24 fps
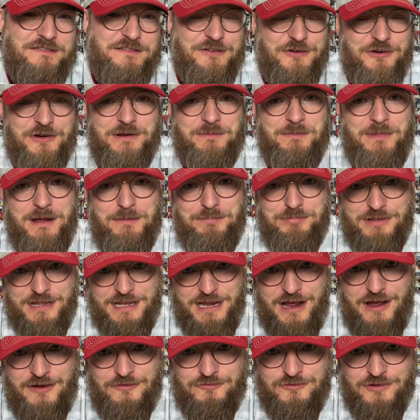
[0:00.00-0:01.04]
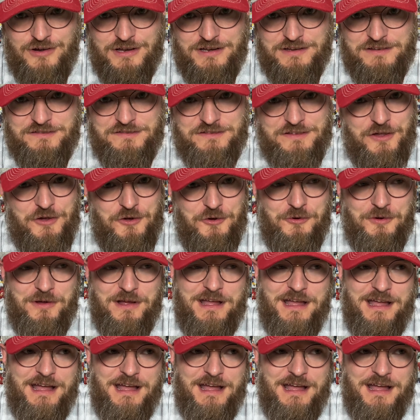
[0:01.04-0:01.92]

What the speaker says: during my playoff run, so